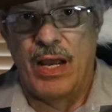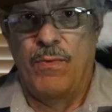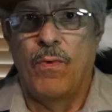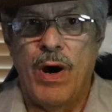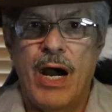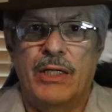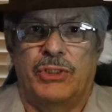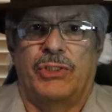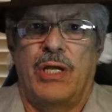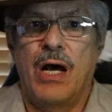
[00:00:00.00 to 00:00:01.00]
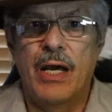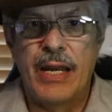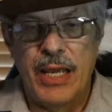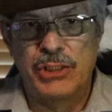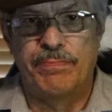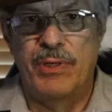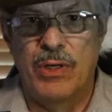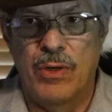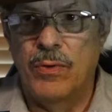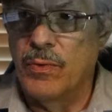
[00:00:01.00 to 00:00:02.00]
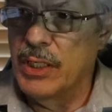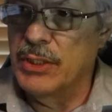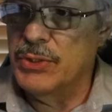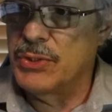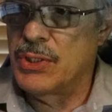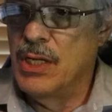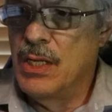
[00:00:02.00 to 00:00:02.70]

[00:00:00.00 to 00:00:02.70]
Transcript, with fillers: I watched on HBO was